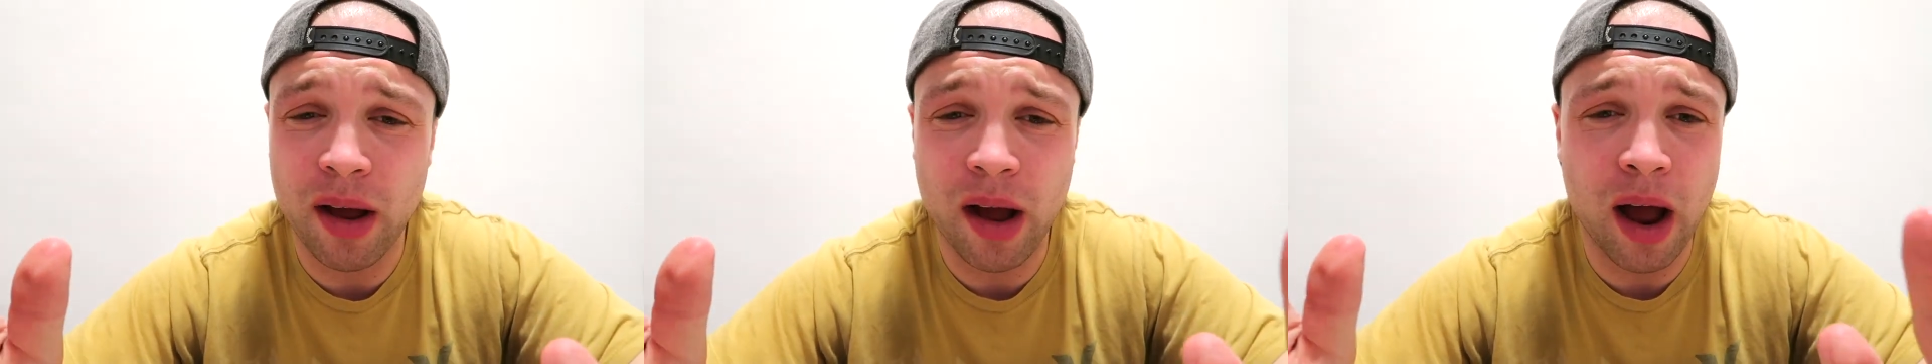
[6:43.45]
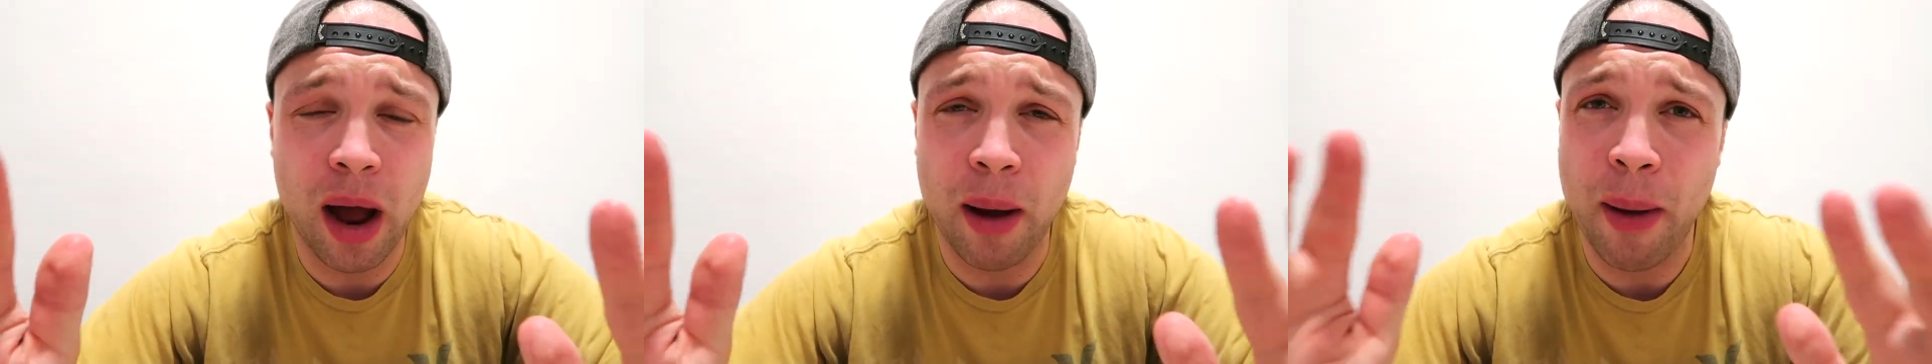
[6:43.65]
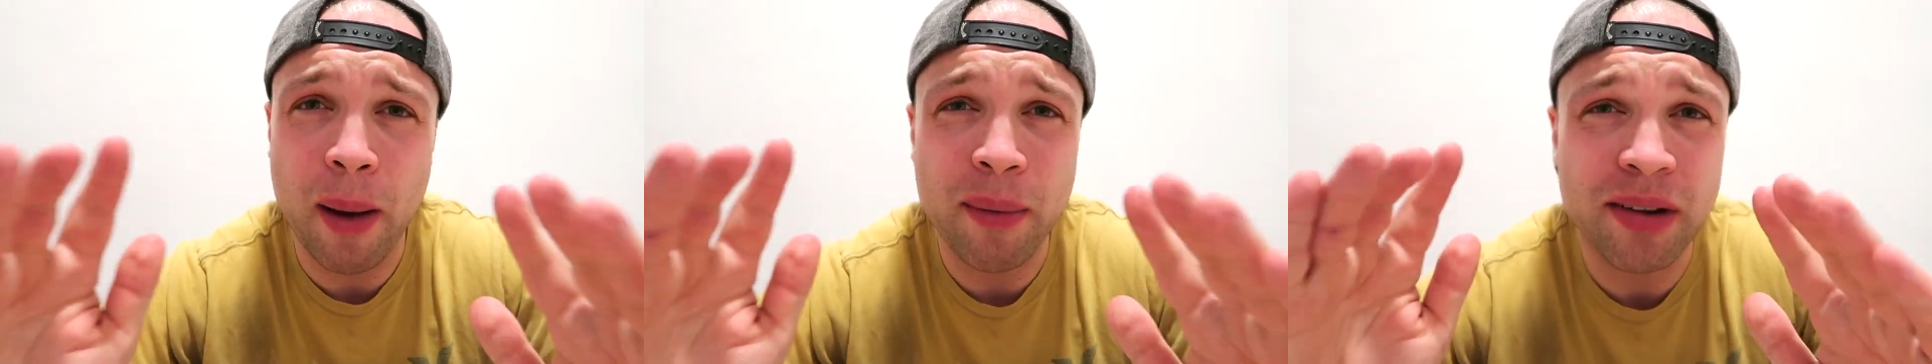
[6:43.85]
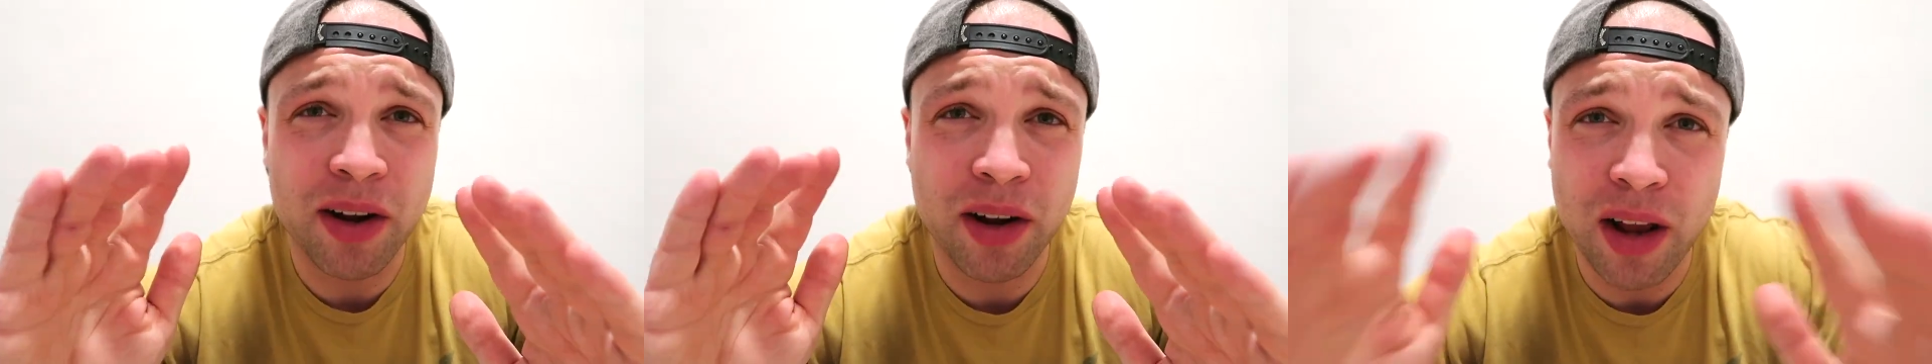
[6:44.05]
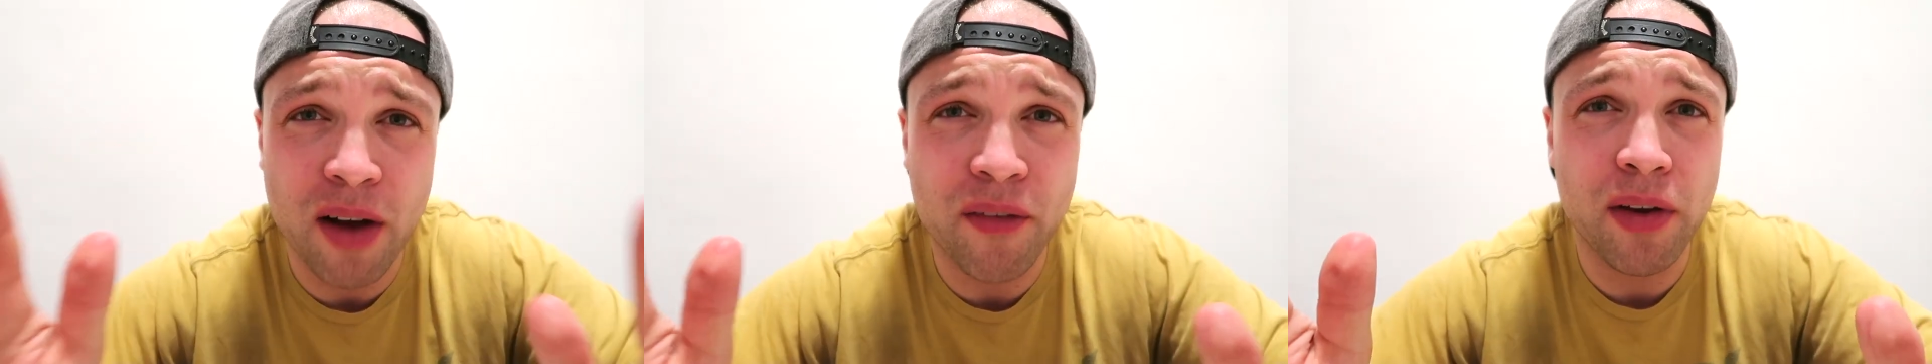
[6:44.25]
I
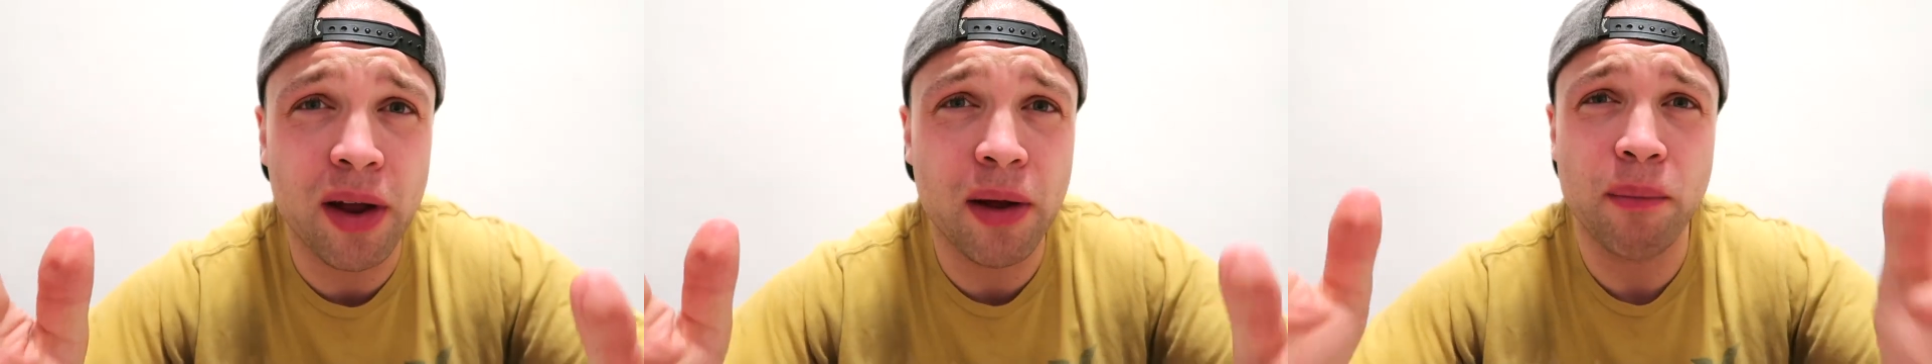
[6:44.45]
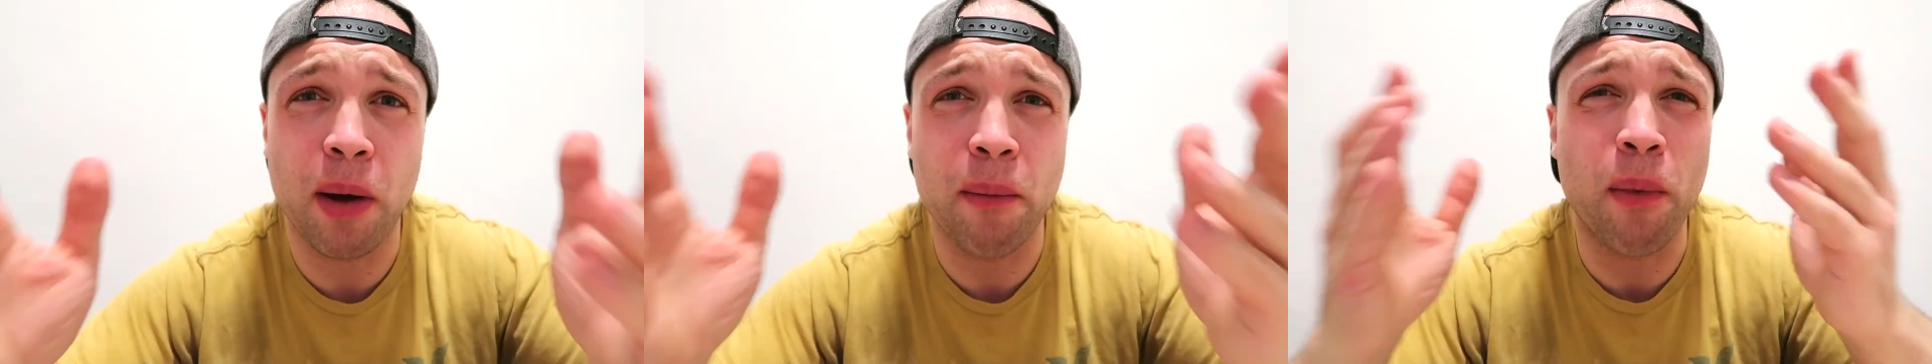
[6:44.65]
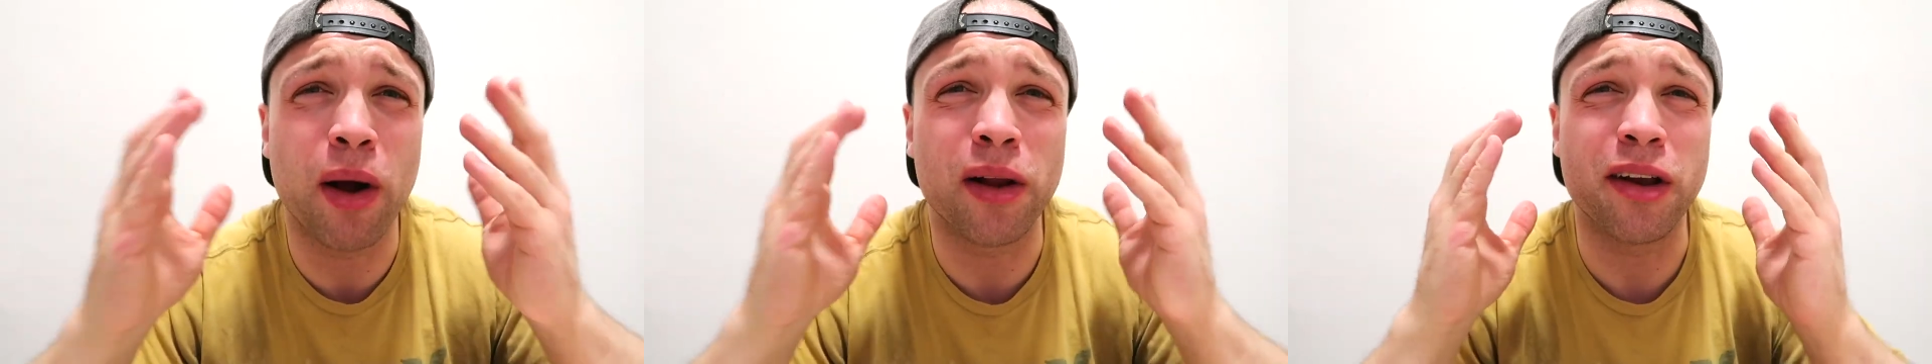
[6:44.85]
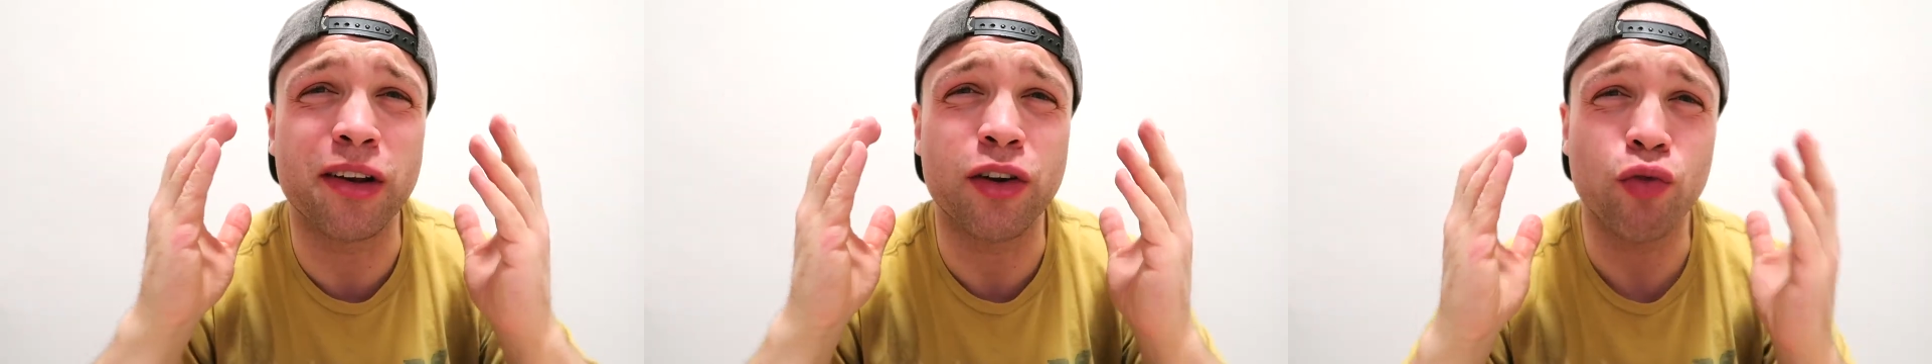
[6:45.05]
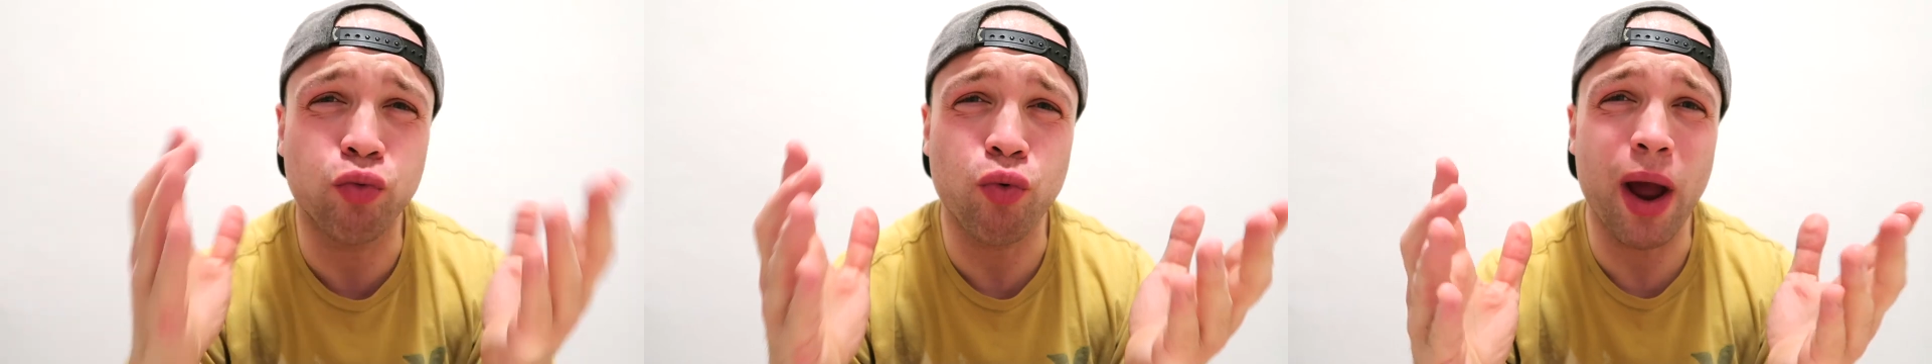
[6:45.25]
absolutely love it, my mind is
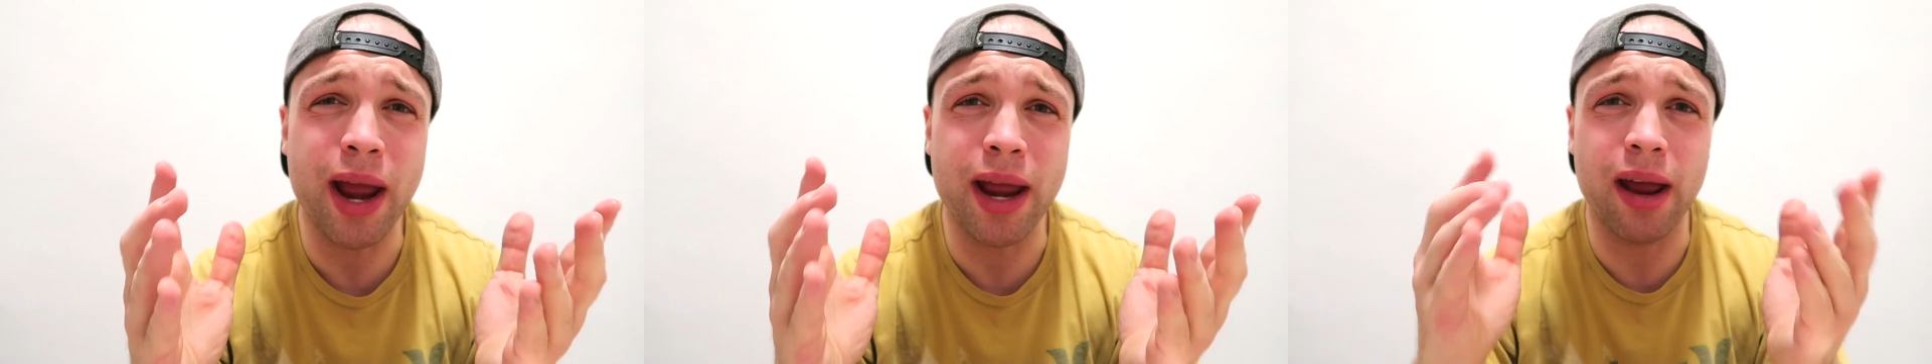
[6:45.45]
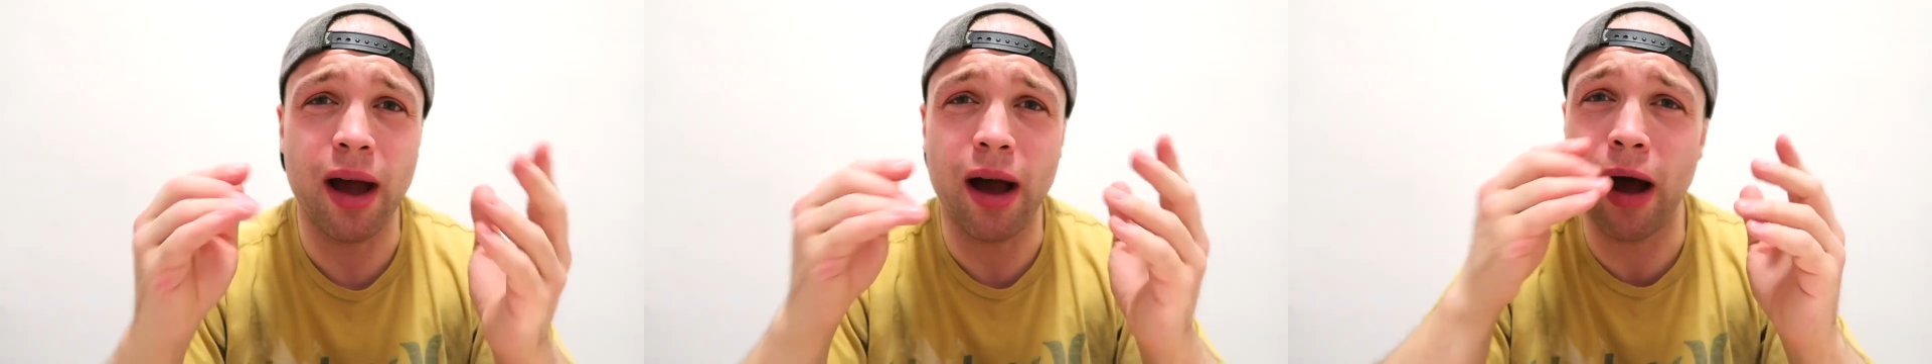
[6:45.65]
great.